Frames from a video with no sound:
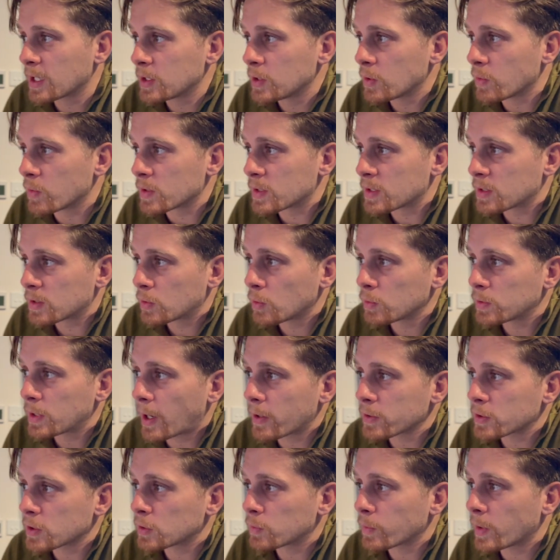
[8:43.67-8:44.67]
news,
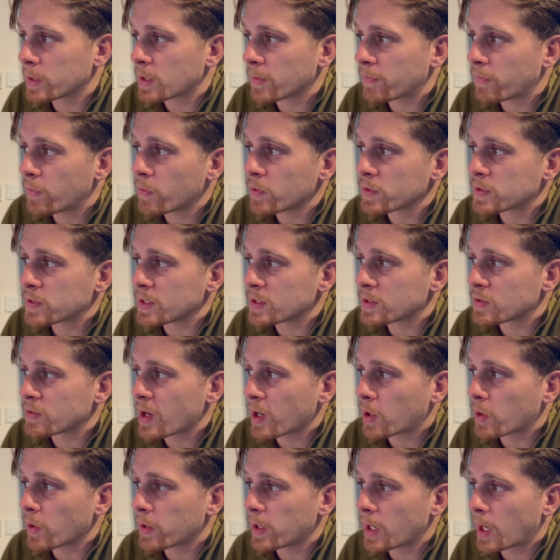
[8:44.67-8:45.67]
2024 sees
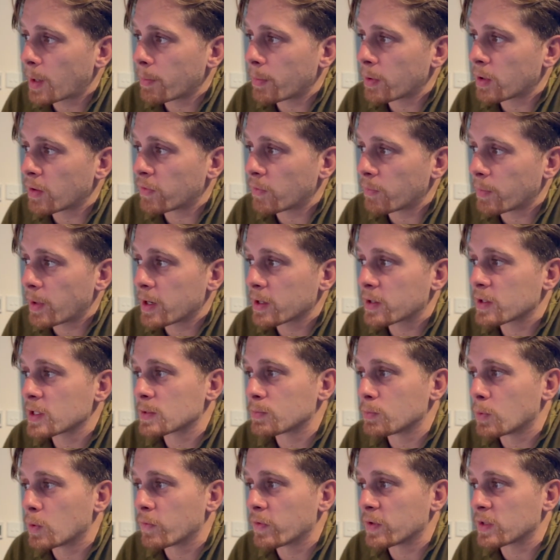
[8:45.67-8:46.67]
record number of Americans
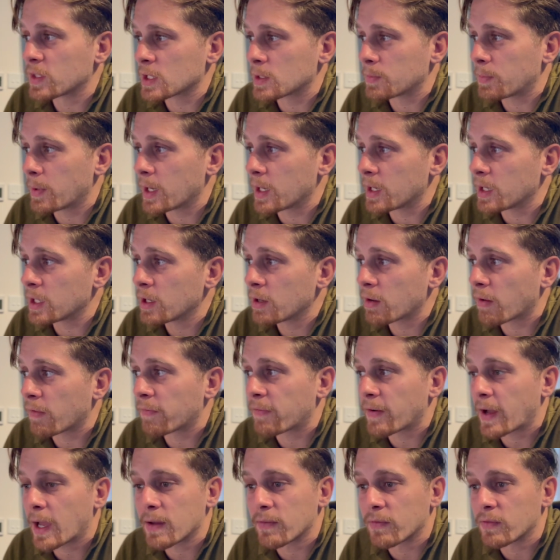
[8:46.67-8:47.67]
moving to Spain. Here are
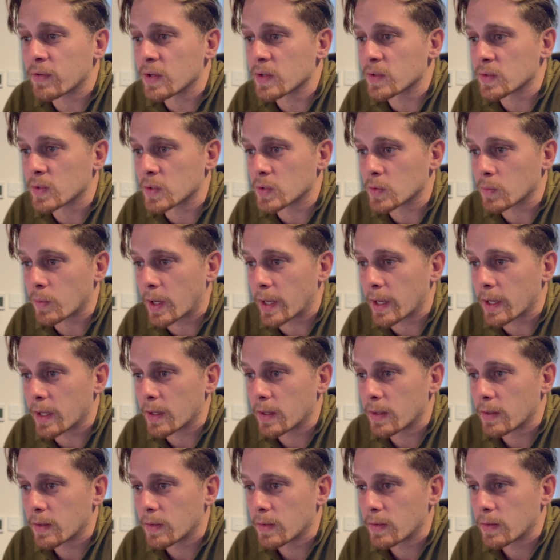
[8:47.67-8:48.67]
5 reasons why.
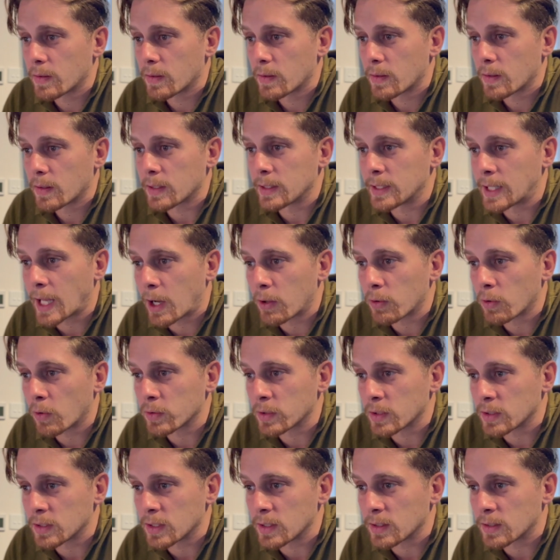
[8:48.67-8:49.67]
Download
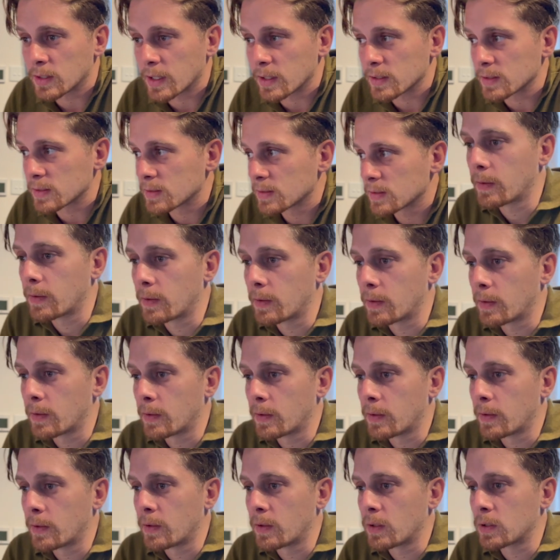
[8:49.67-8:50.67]
the details.
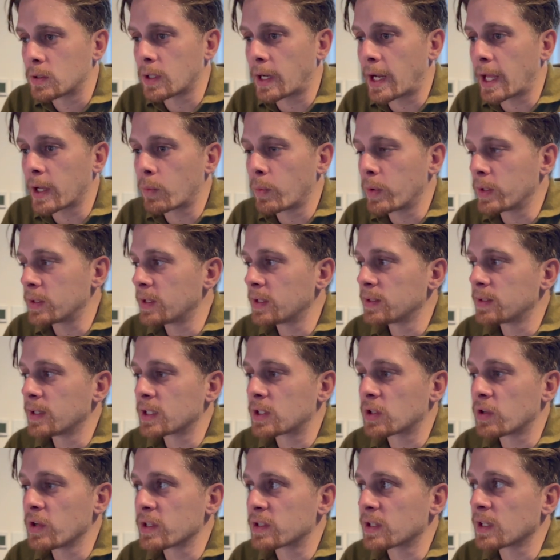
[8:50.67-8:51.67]
So we did this
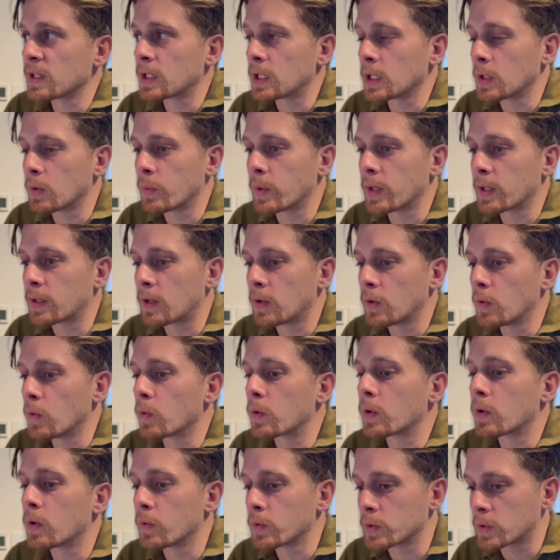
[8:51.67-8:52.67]
recently with
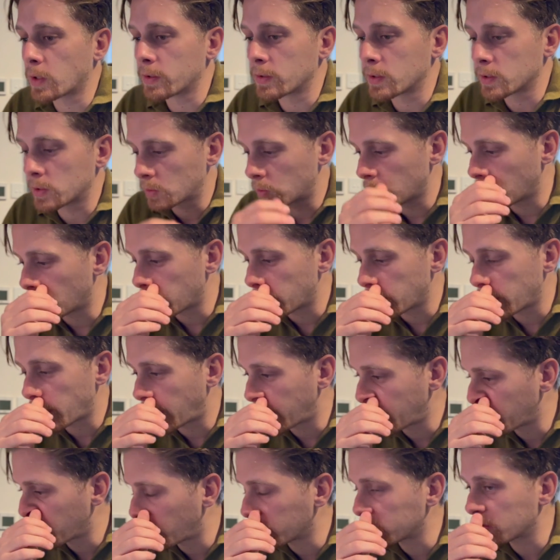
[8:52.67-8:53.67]
Luke, who's on the call here.
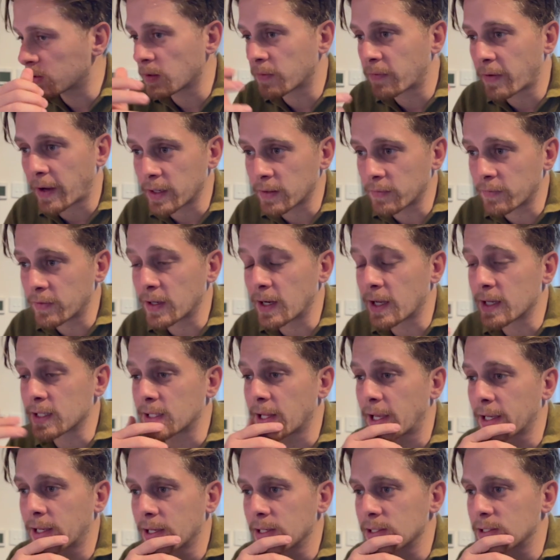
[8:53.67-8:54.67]
He wanted to find villas,
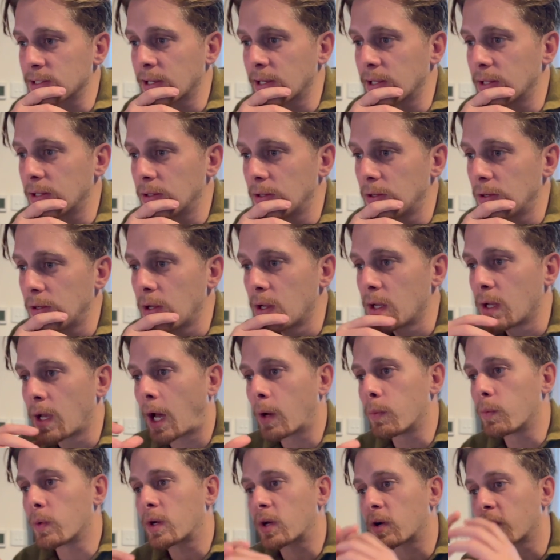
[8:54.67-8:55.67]
like I said.
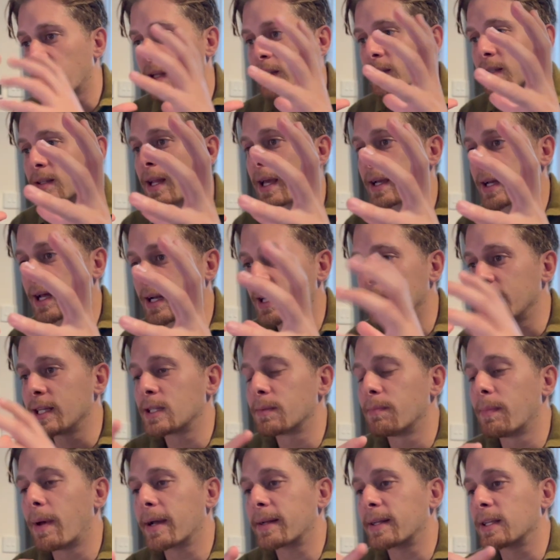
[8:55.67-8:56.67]
And we created a lead
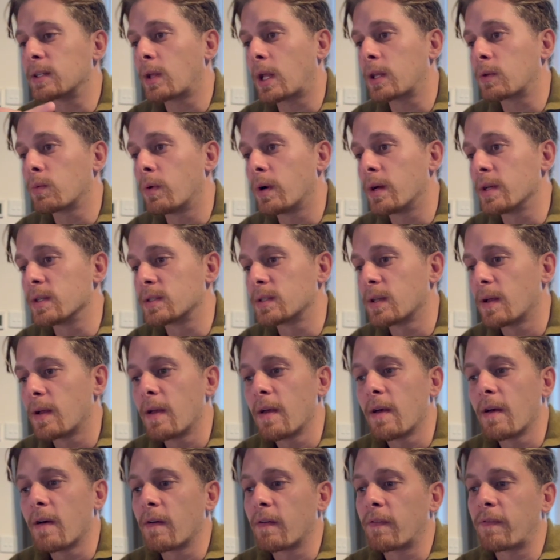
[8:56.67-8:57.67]
magnet that was
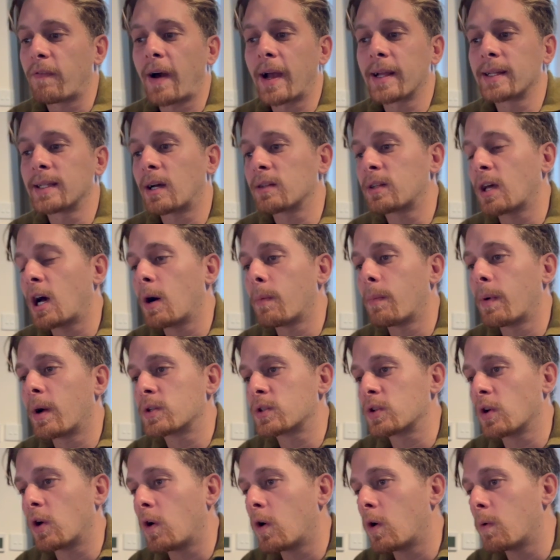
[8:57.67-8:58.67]
find out how much
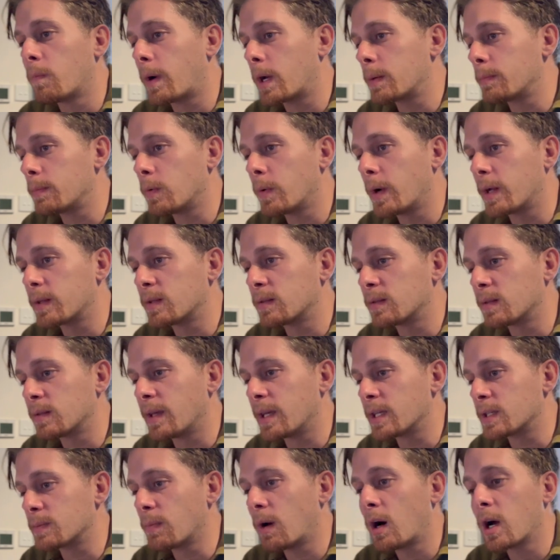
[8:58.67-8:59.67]
your home might be worth in
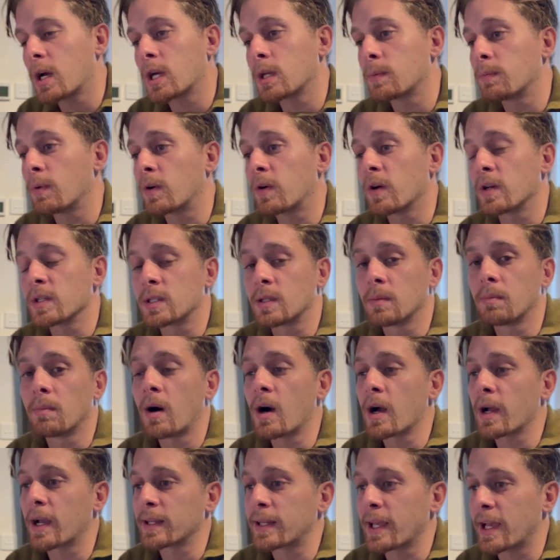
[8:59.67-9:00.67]
today's market, because the
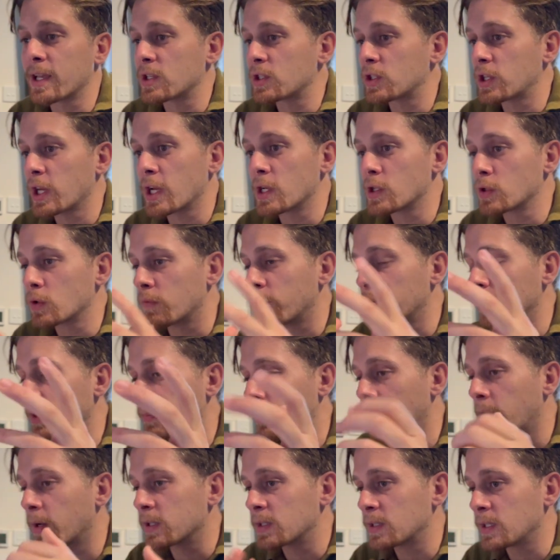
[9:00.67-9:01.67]
market has changed over the
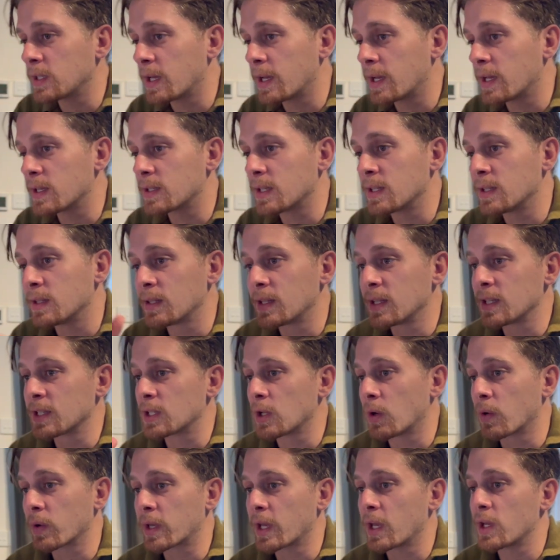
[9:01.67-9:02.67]
past years in these
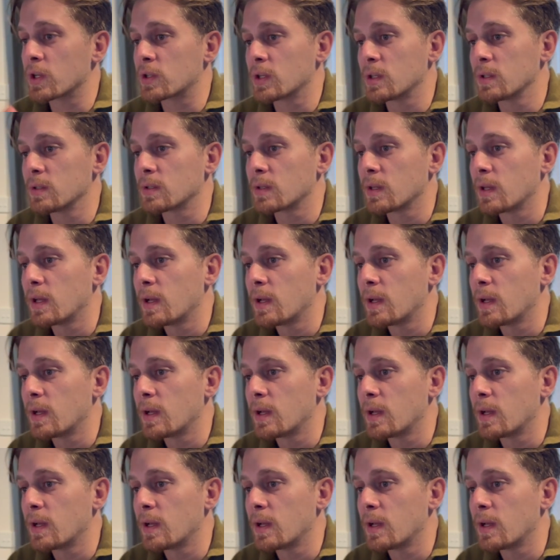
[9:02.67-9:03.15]
locations.